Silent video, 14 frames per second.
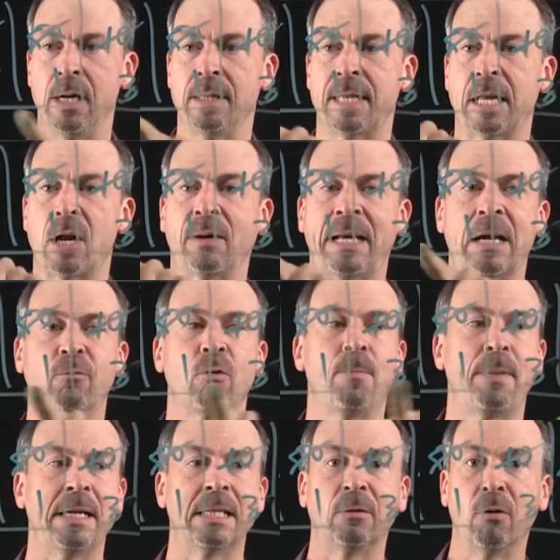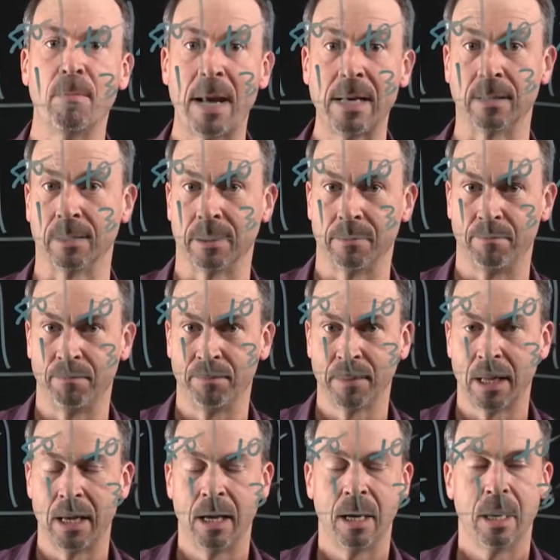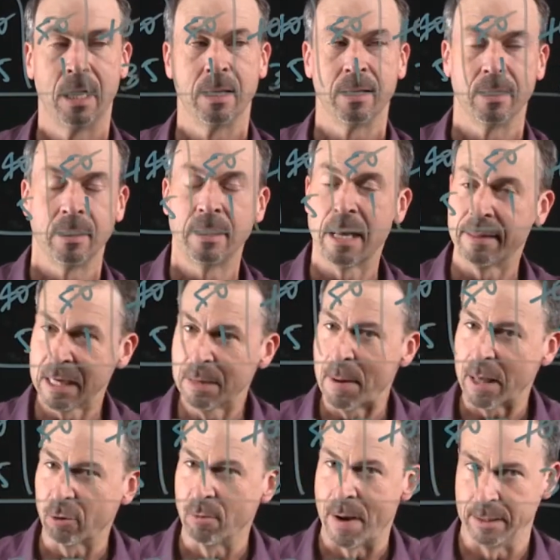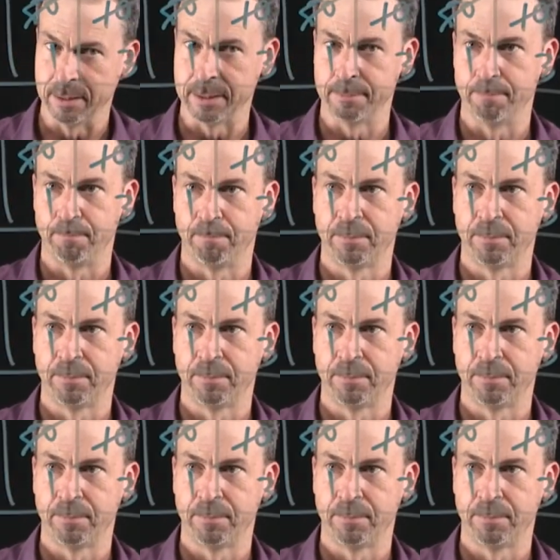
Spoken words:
that I'll get repeating remainders? Now think about the remainders.